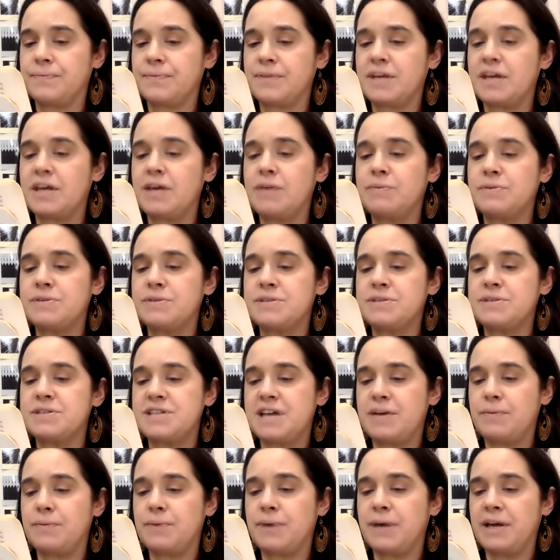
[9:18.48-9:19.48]
He was
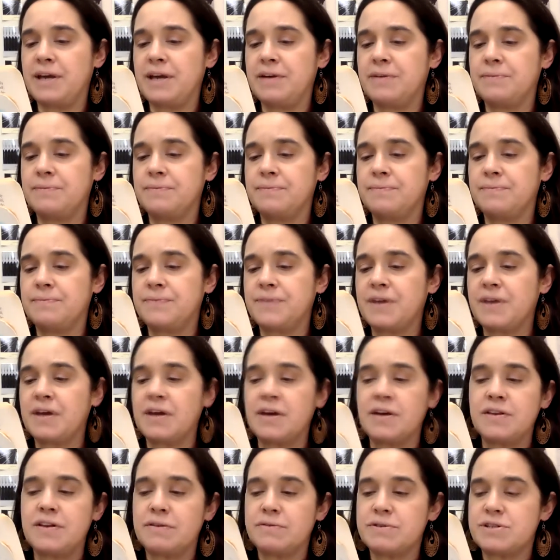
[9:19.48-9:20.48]
dead weight.
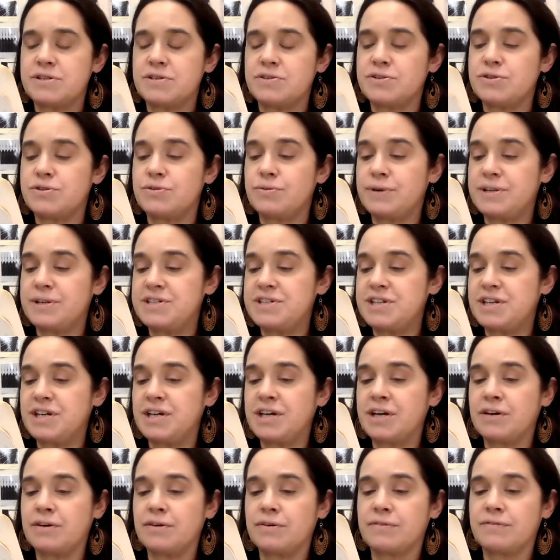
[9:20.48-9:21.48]
There was no
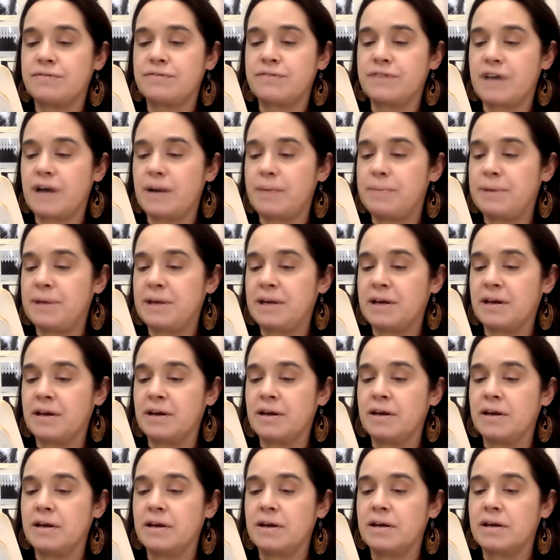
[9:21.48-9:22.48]
twitching or flopping.
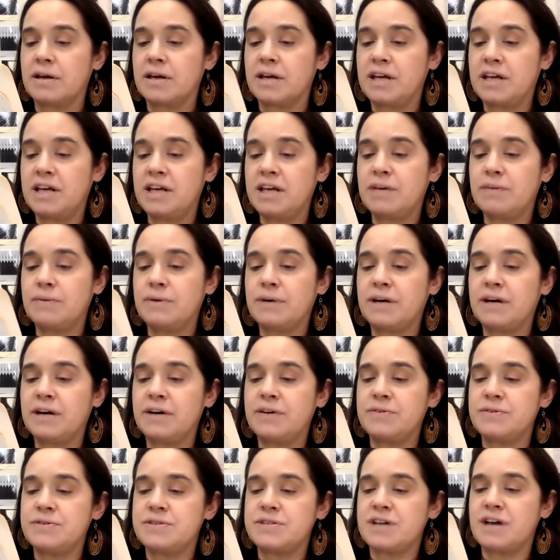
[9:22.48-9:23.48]
Kiowa,
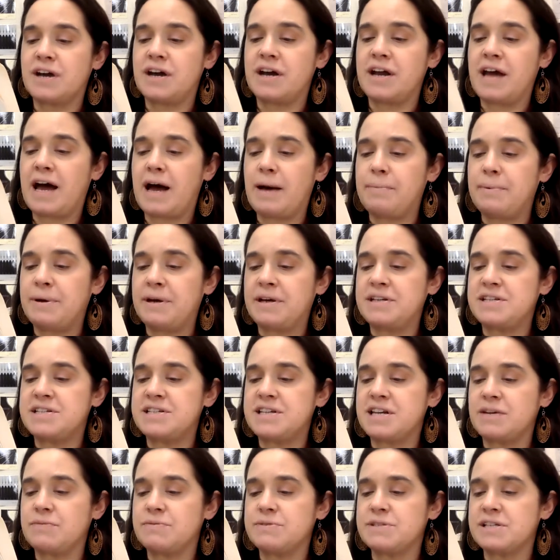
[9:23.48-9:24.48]
who saw it happen,
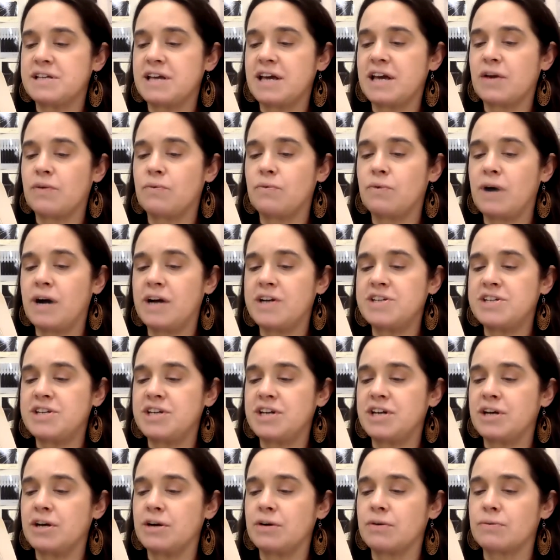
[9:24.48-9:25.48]
said it was like
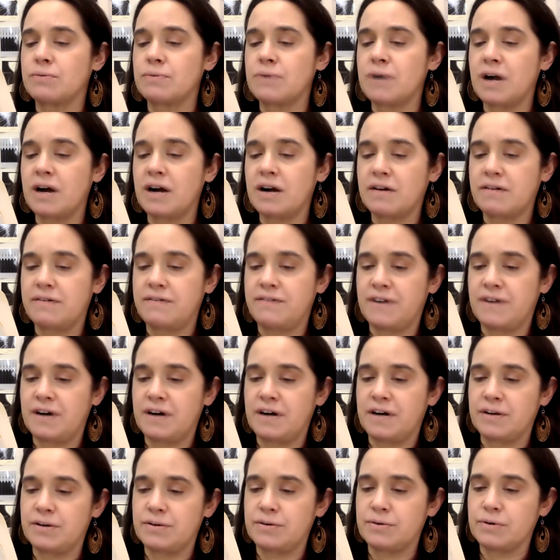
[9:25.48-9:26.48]
watching a rock
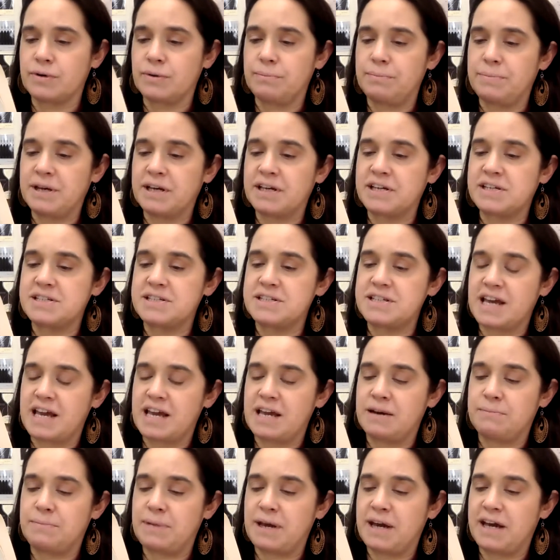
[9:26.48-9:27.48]
fall or a big
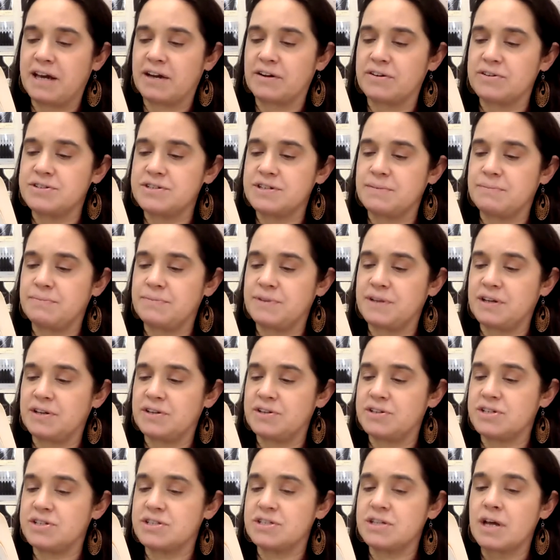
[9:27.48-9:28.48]
sandbag or something,
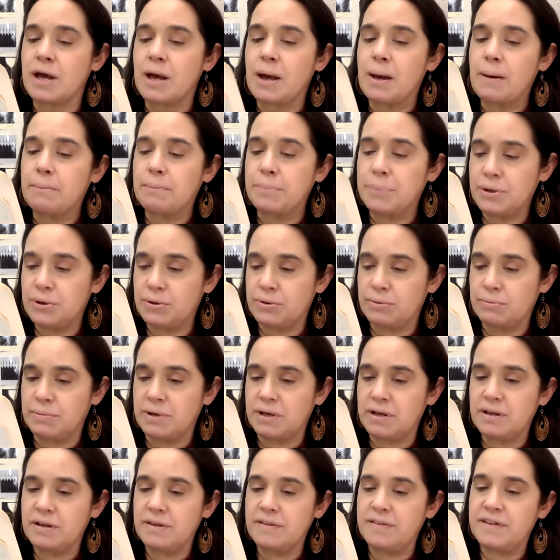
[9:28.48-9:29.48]
just boom,
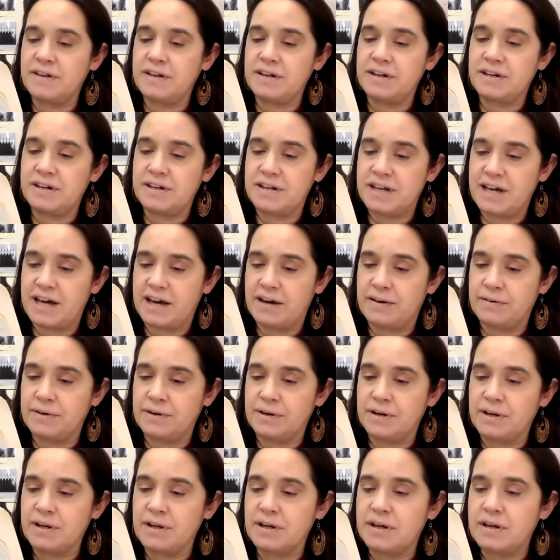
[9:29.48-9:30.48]
then down.
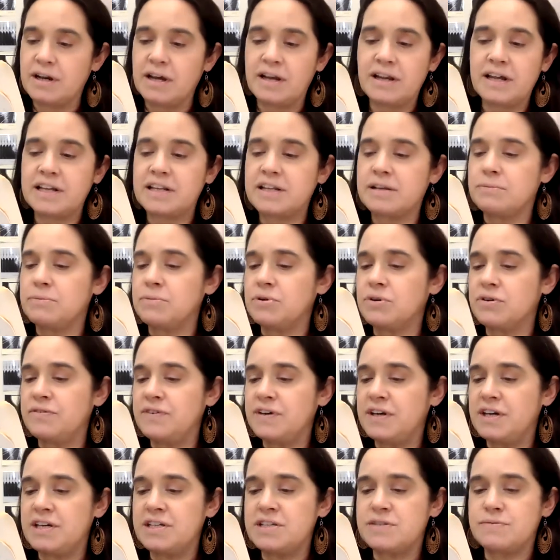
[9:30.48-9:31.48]
Not like the
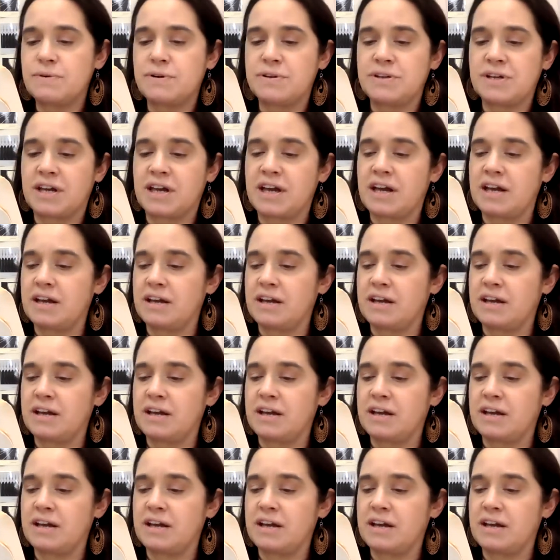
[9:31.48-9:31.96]
movies where the